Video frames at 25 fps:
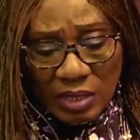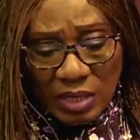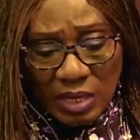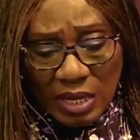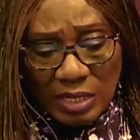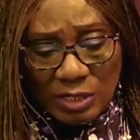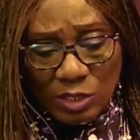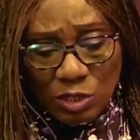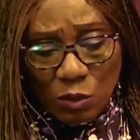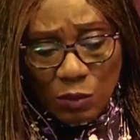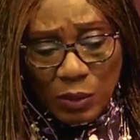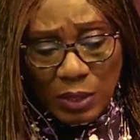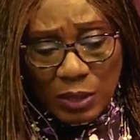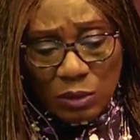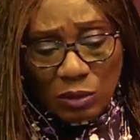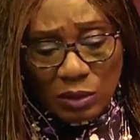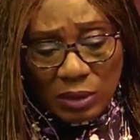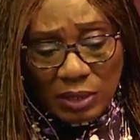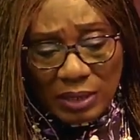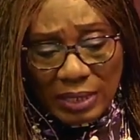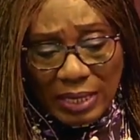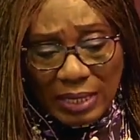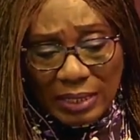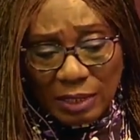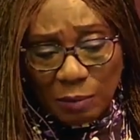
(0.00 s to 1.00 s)
And so we're
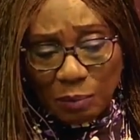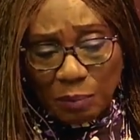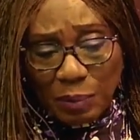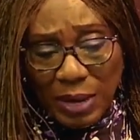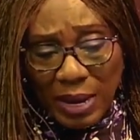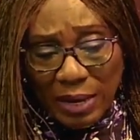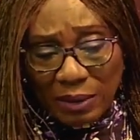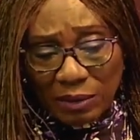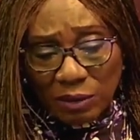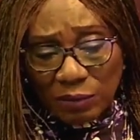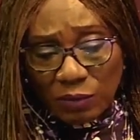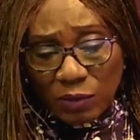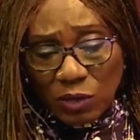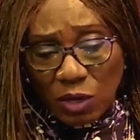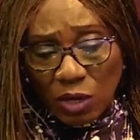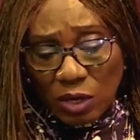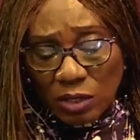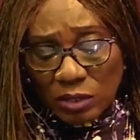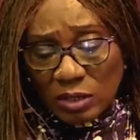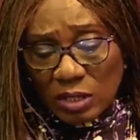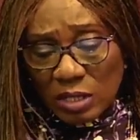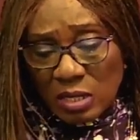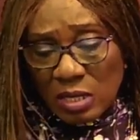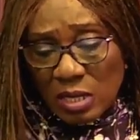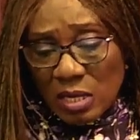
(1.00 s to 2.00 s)
looking at the power of
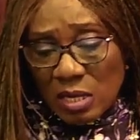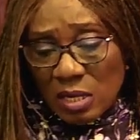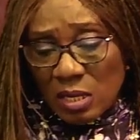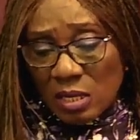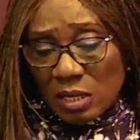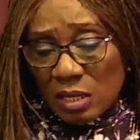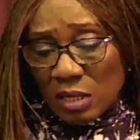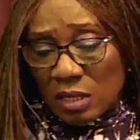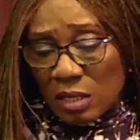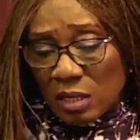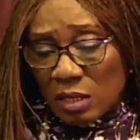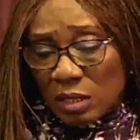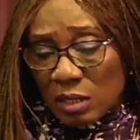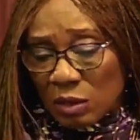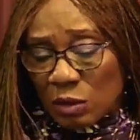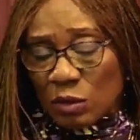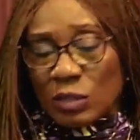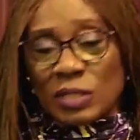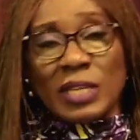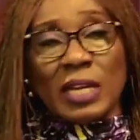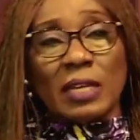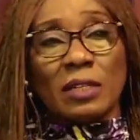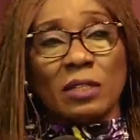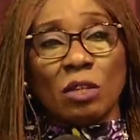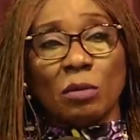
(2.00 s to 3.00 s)
God. You
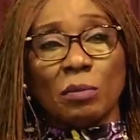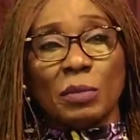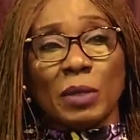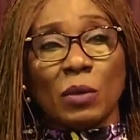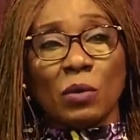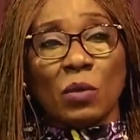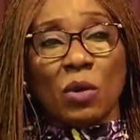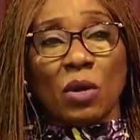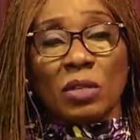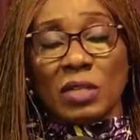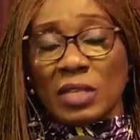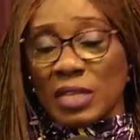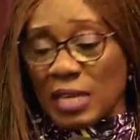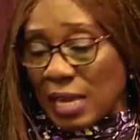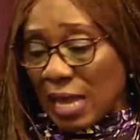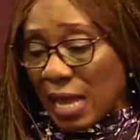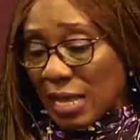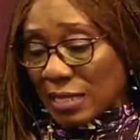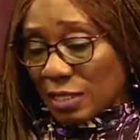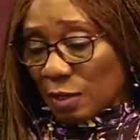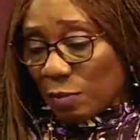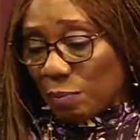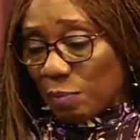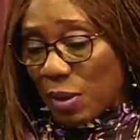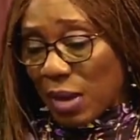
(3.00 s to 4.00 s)
said, number one, he
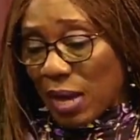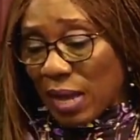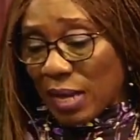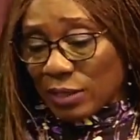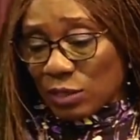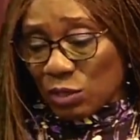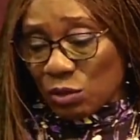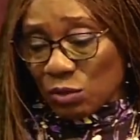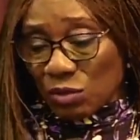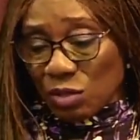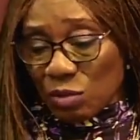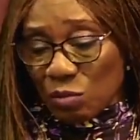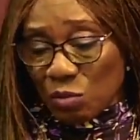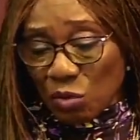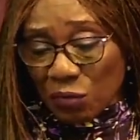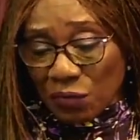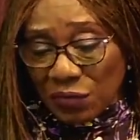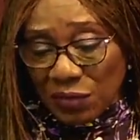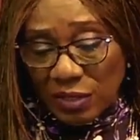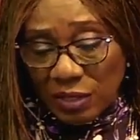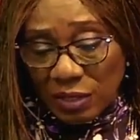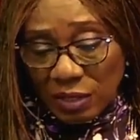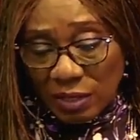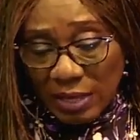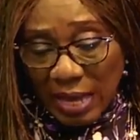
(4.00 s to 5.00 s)
has the power to remove
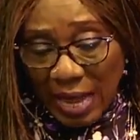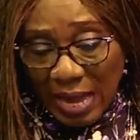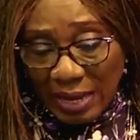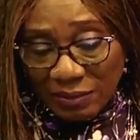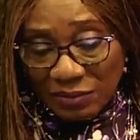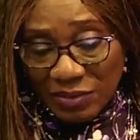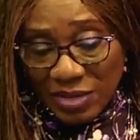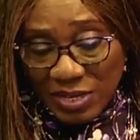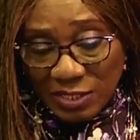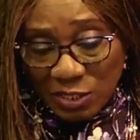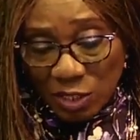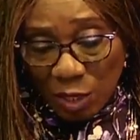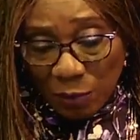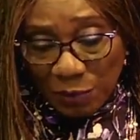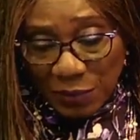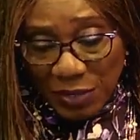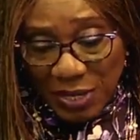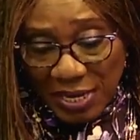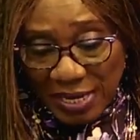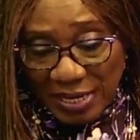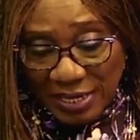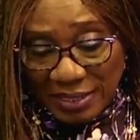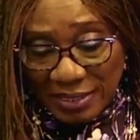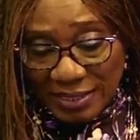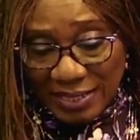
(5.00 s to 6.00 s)
and raise up
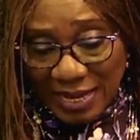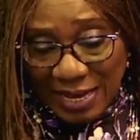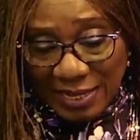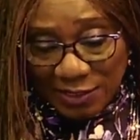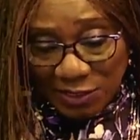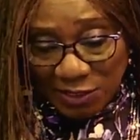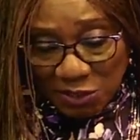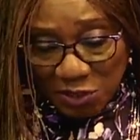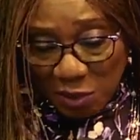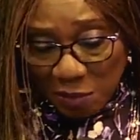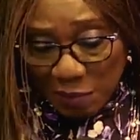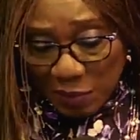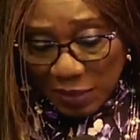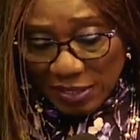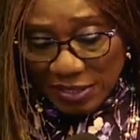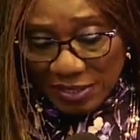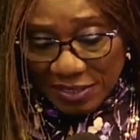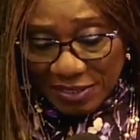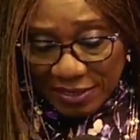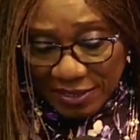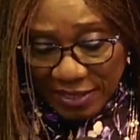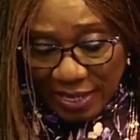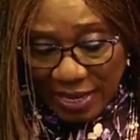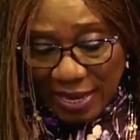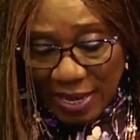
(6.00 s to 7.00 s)
kings. Can somebody
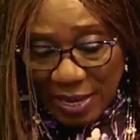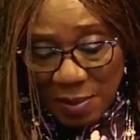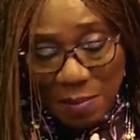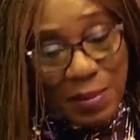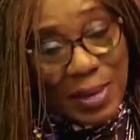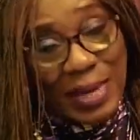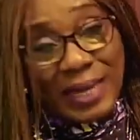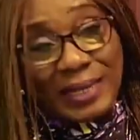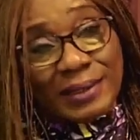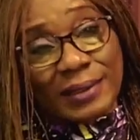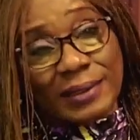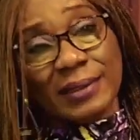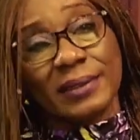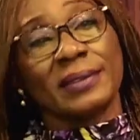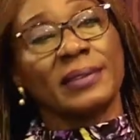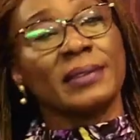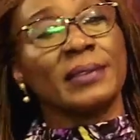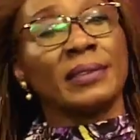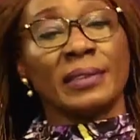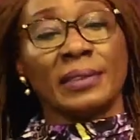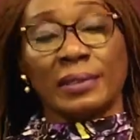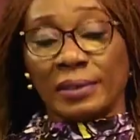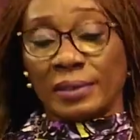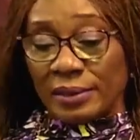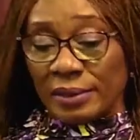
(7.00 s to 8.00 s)
say amen?
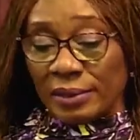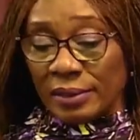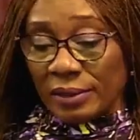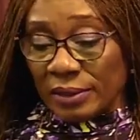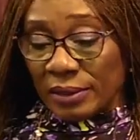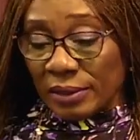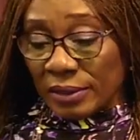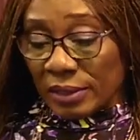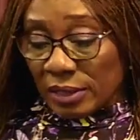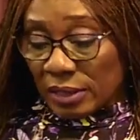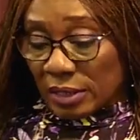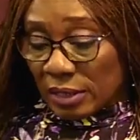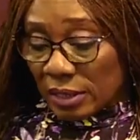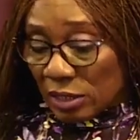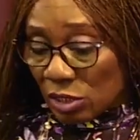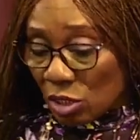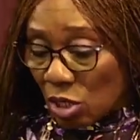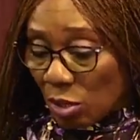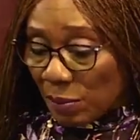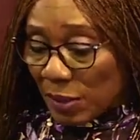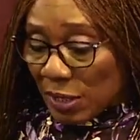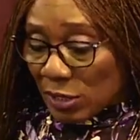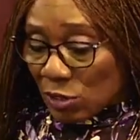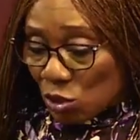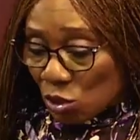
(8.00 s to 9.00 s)

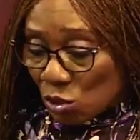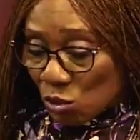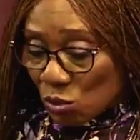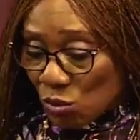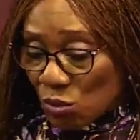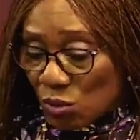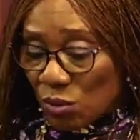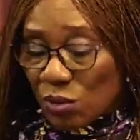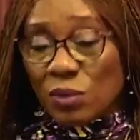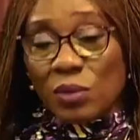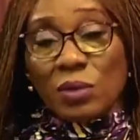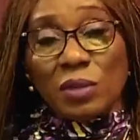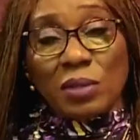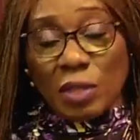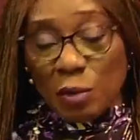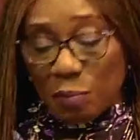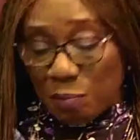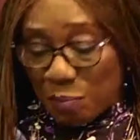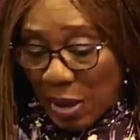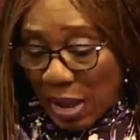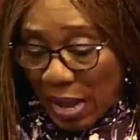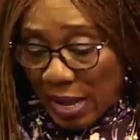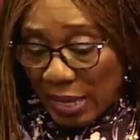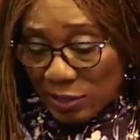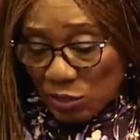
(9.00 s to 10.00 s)
Number two, the
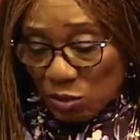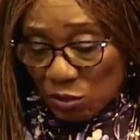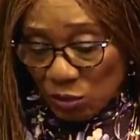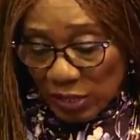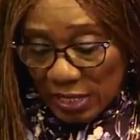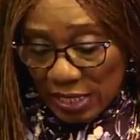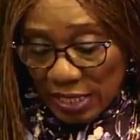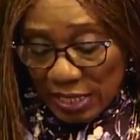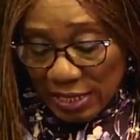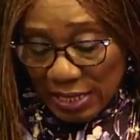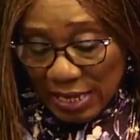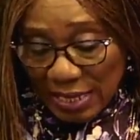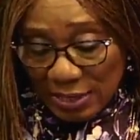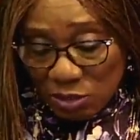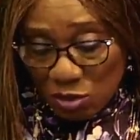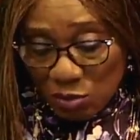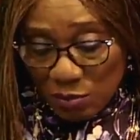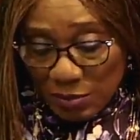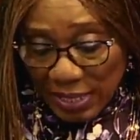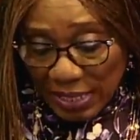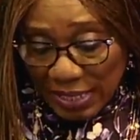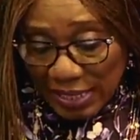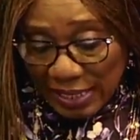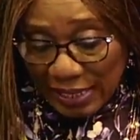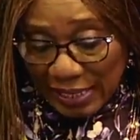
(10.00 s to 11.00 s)
power to kill and to
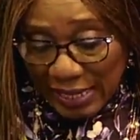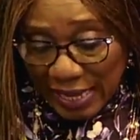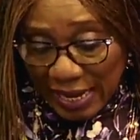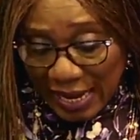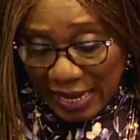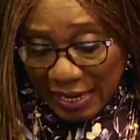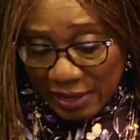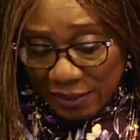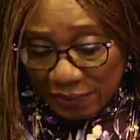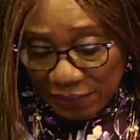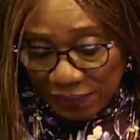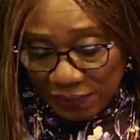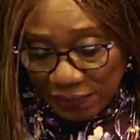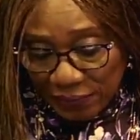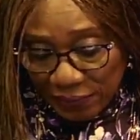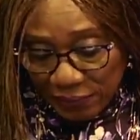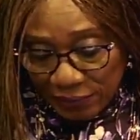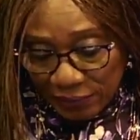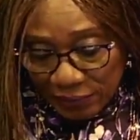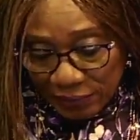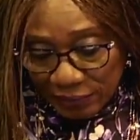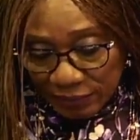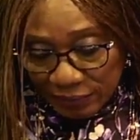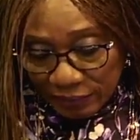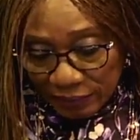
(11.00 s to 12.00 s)
make alive.
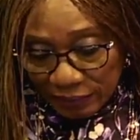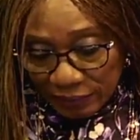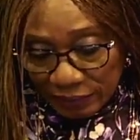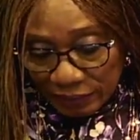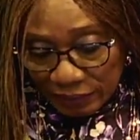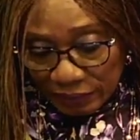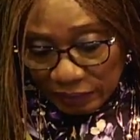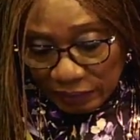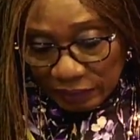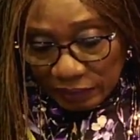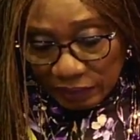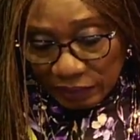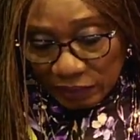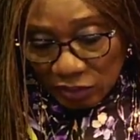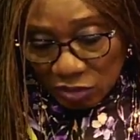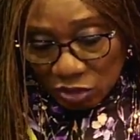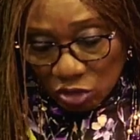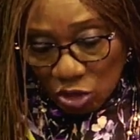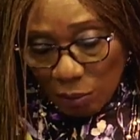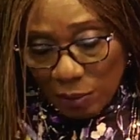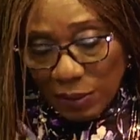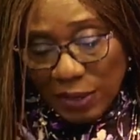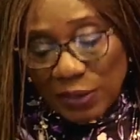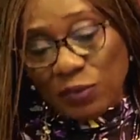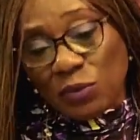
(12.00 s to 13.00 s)

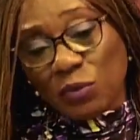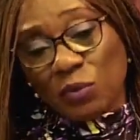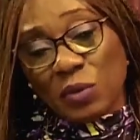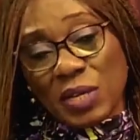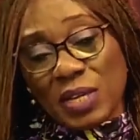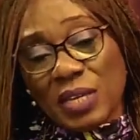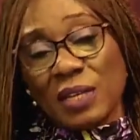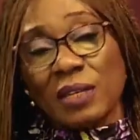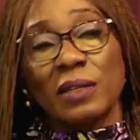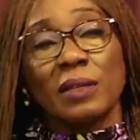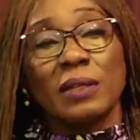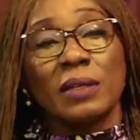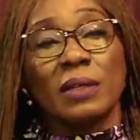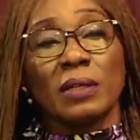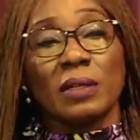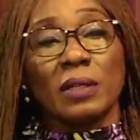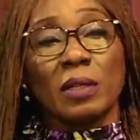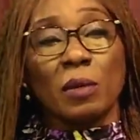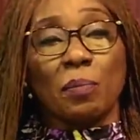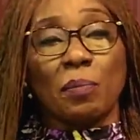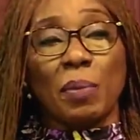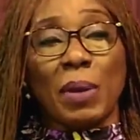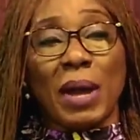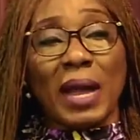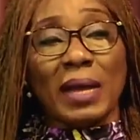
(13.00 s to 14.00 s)
Number three,
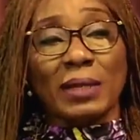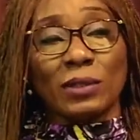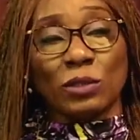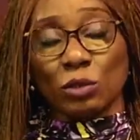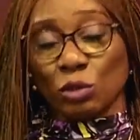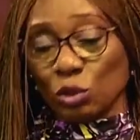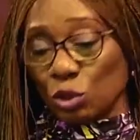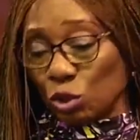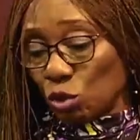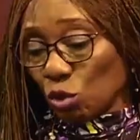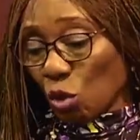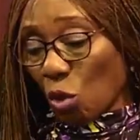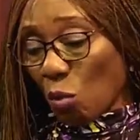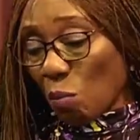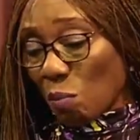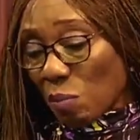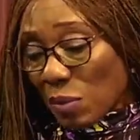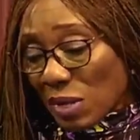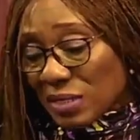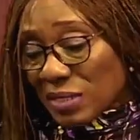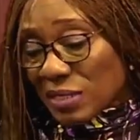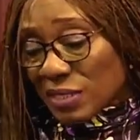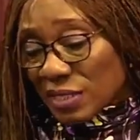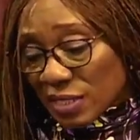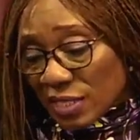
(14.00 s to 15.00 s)
the power to show
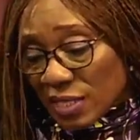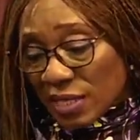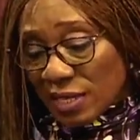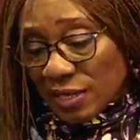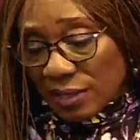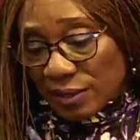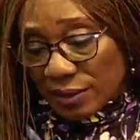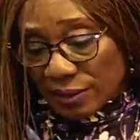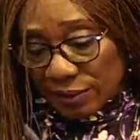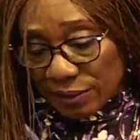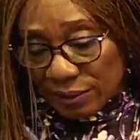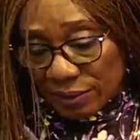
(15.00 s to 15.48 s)
mercy.